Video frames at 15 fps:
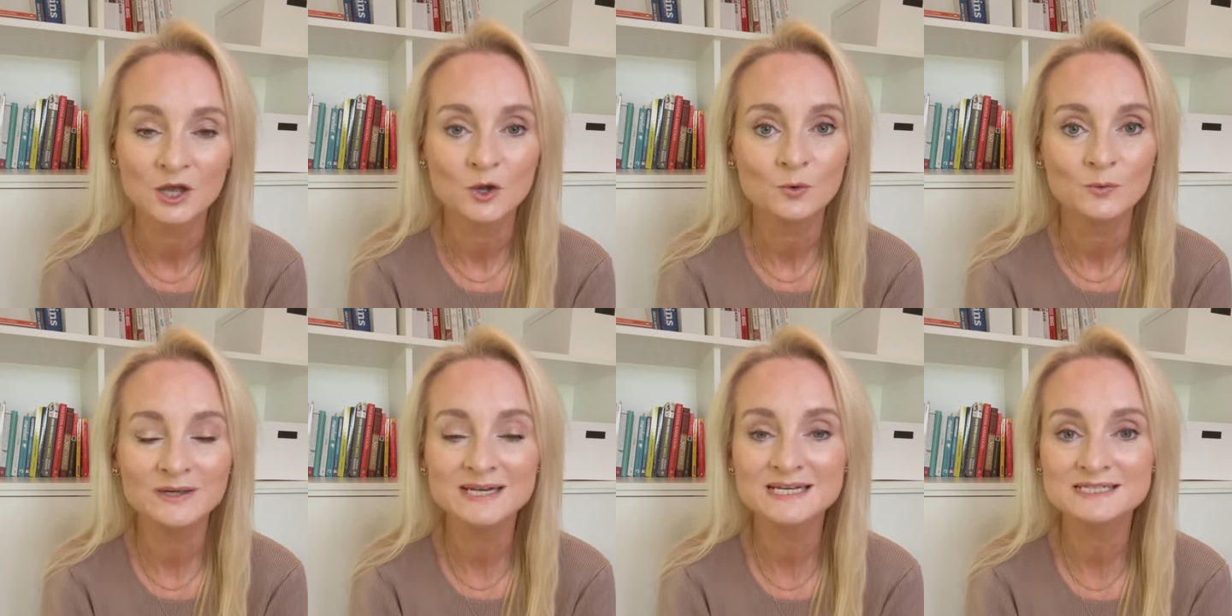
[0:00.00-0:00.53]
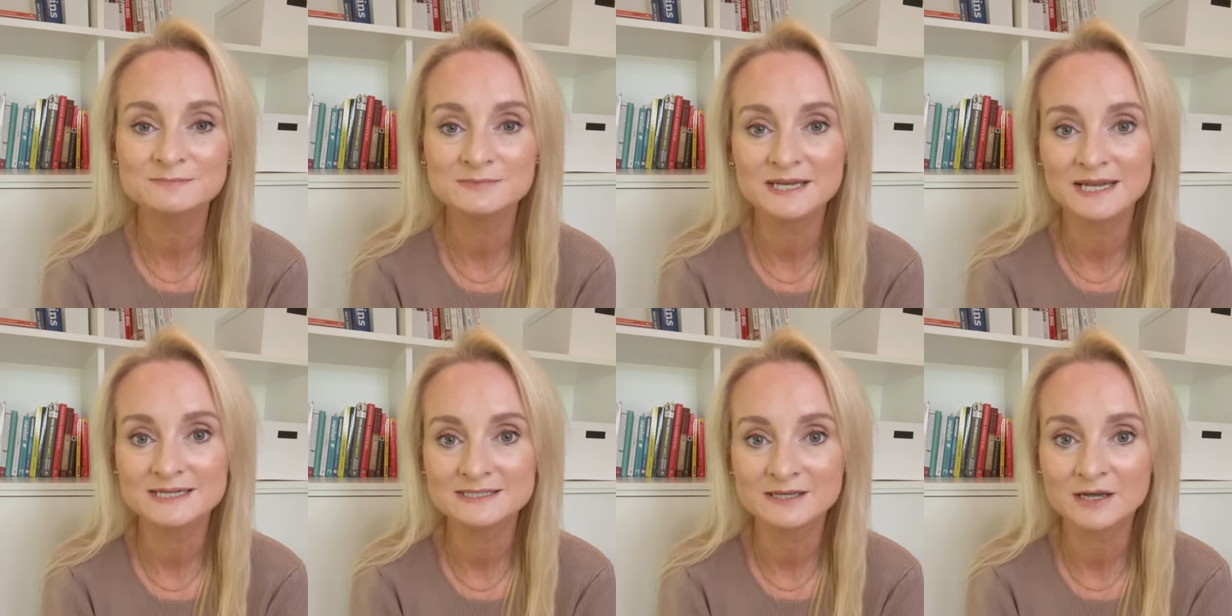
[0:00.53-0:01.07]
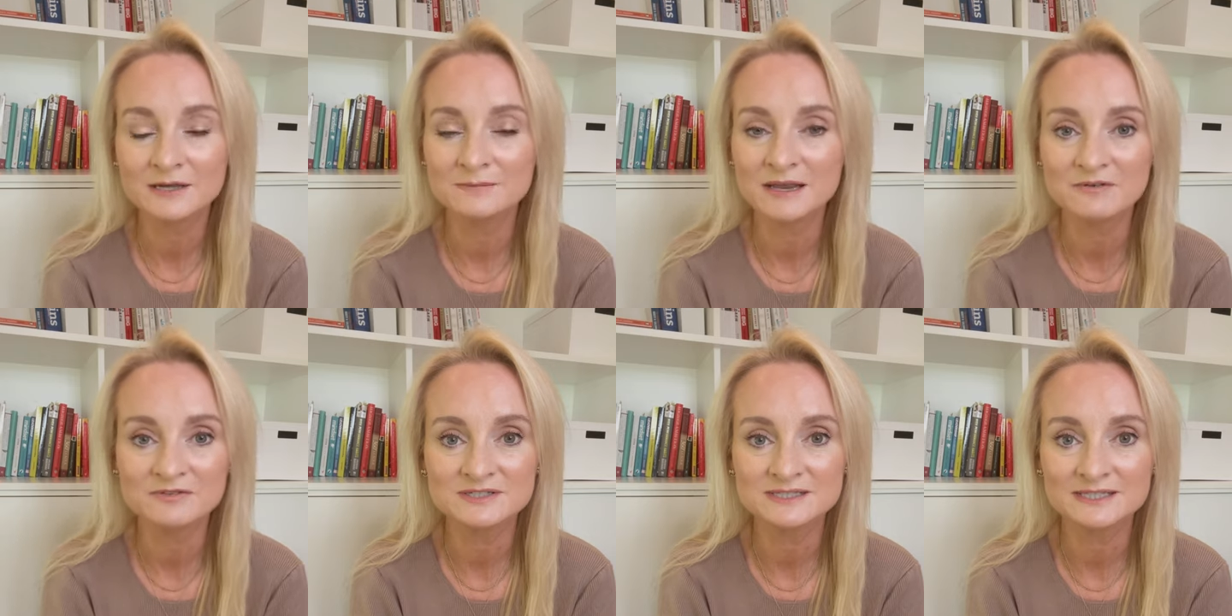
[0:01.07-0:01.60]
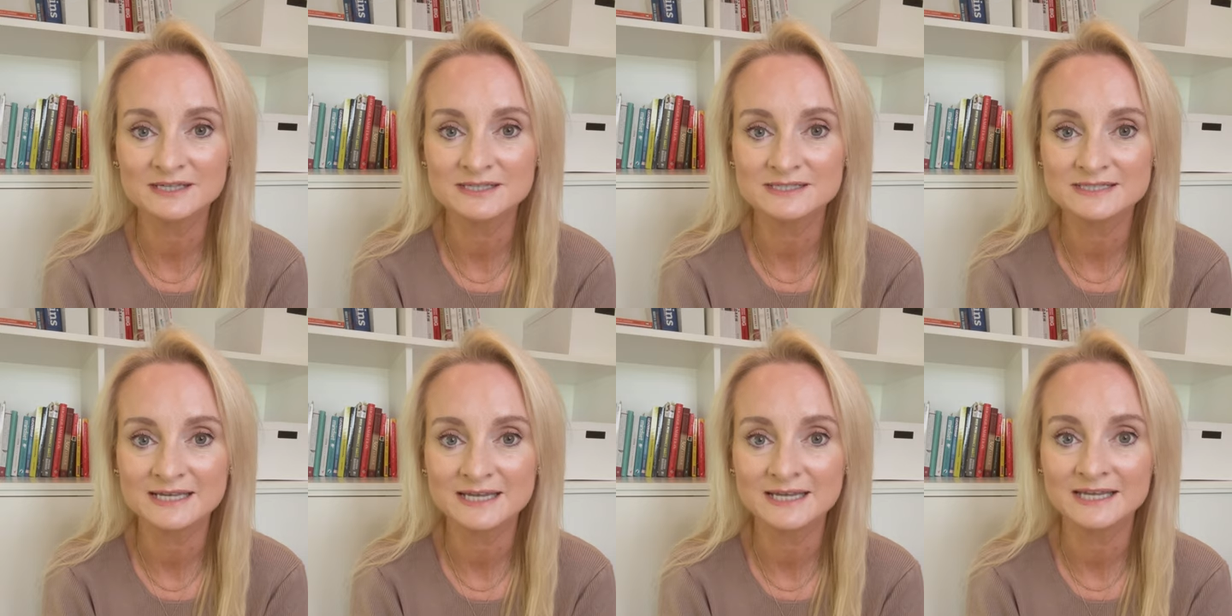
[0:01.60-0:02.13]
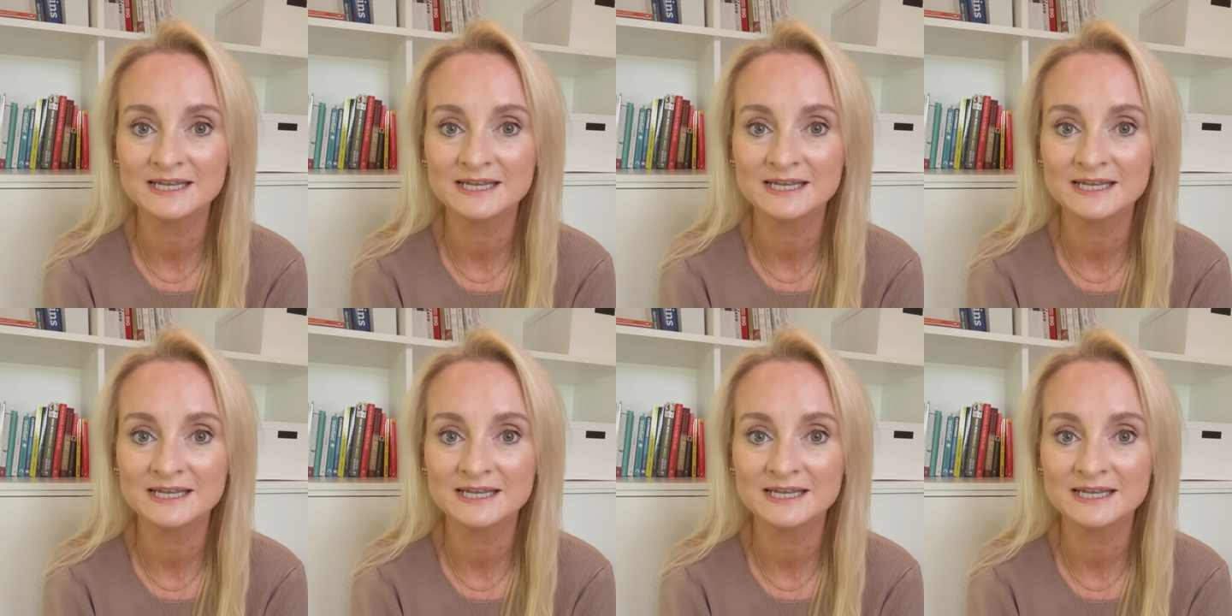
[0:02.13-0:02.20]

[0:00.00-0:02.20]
We need to take time every single day,